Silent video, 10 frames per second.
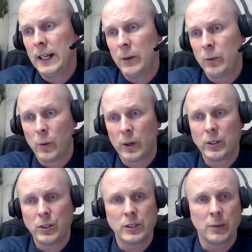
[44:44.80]
and we want
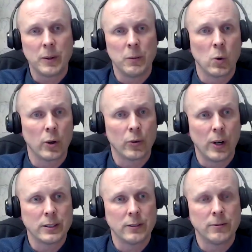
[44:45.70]
to do something more
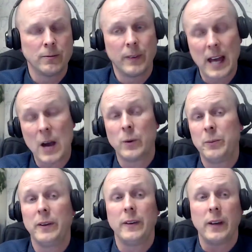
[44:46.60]
aggressive. That would
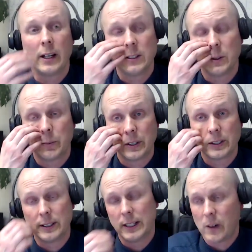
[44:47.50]
be the ideal
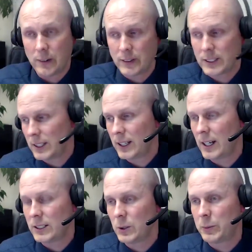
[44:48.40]
person. Now, obviously, the
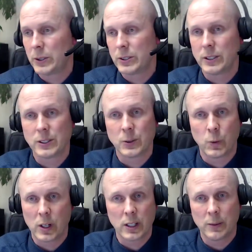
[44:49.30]
ideal person doesn't
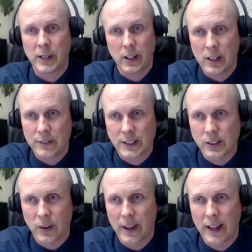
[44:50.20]
walk into my office
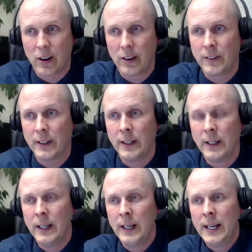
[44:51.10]
all that often.
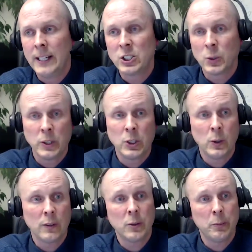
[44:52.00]
And so we do
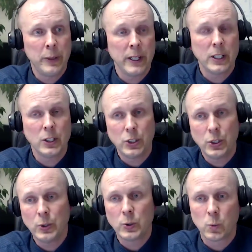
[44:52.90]
have to pick and
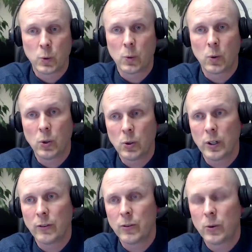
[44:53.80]
choose what we're
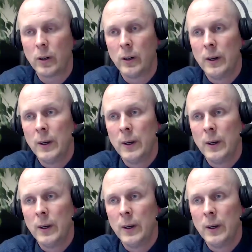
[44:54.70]
looking for.